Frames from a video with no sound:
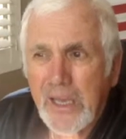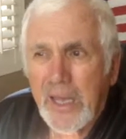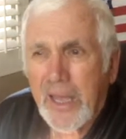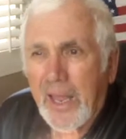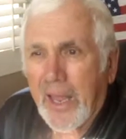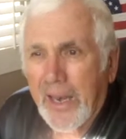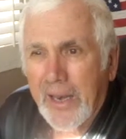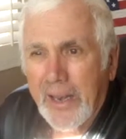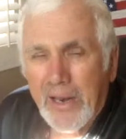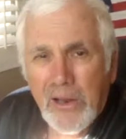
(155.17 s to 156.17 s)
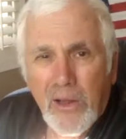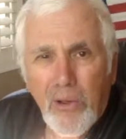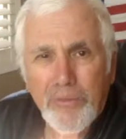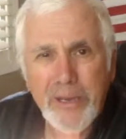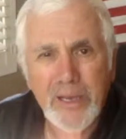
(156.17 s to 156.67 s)
And it'll
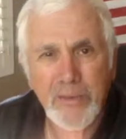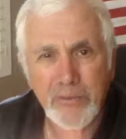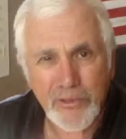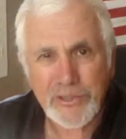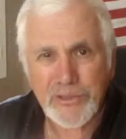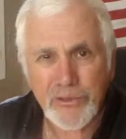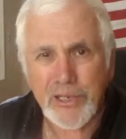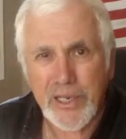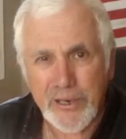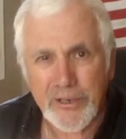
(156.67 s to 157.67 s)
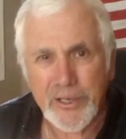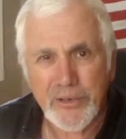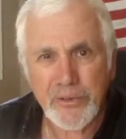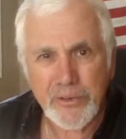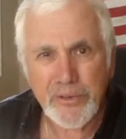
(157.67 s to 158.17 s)
all become crystal clear to
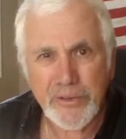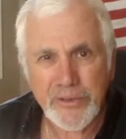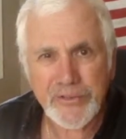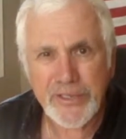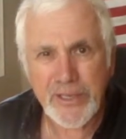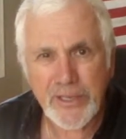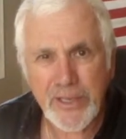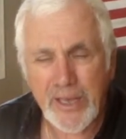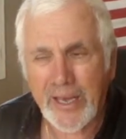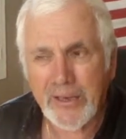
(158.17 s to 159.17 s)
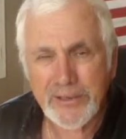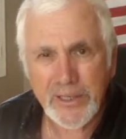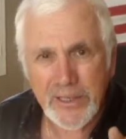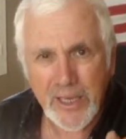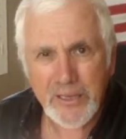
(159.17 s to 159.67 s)
you, you see? And there's
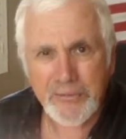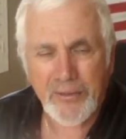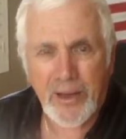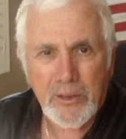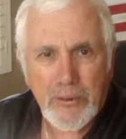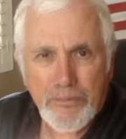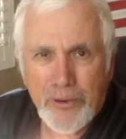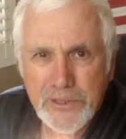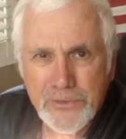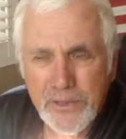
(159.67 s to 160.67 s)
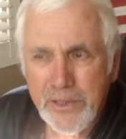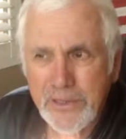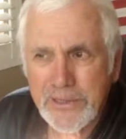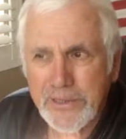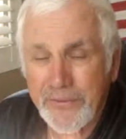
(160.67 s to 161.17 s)
another follow-up press
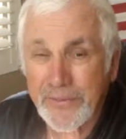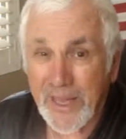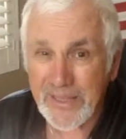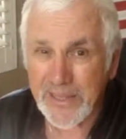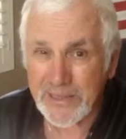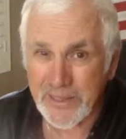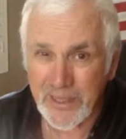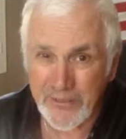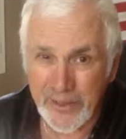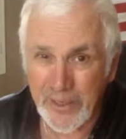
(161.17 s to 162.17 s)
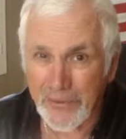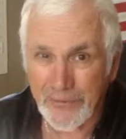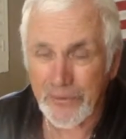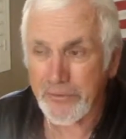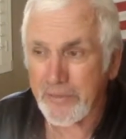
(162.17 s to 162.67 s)
release. If that doesn't give you enough
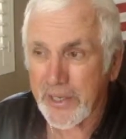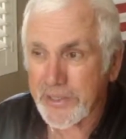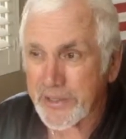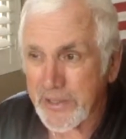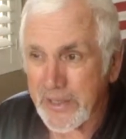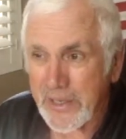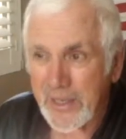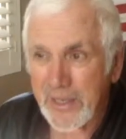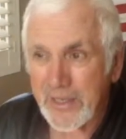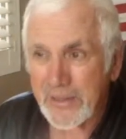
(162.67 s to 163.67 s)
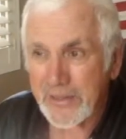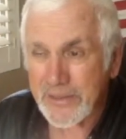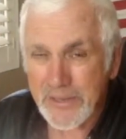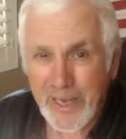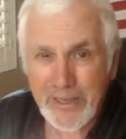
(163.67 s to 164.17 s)
information, the
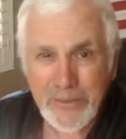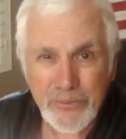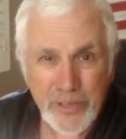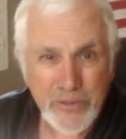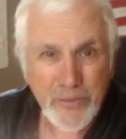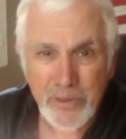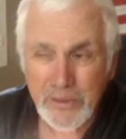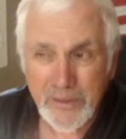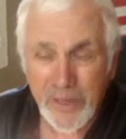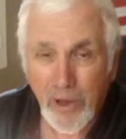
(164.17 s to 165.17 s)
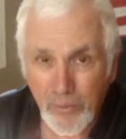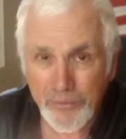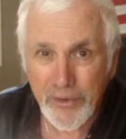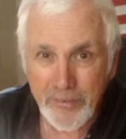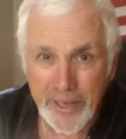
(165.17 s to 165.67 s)
second one will
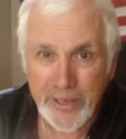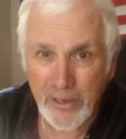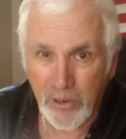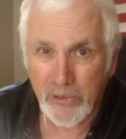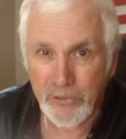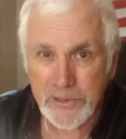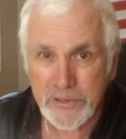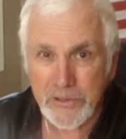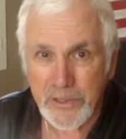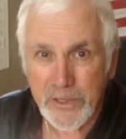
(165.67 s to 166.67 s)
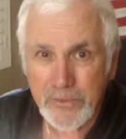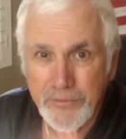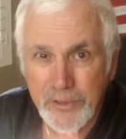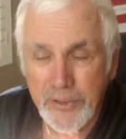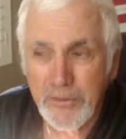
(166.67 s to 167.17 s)
hopefully make it all crystal clear
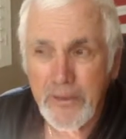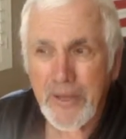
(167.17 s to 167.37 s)
for you.